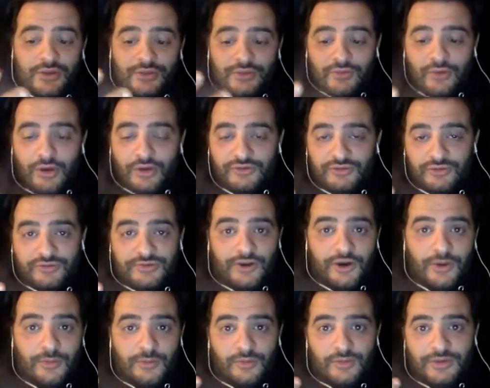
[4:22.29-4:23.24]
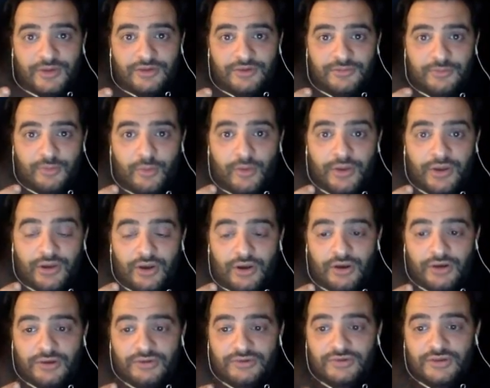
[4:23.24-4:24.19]
They're also terrible against point
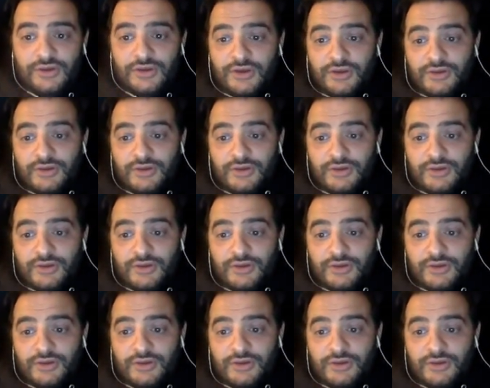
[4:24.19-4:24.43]
guards.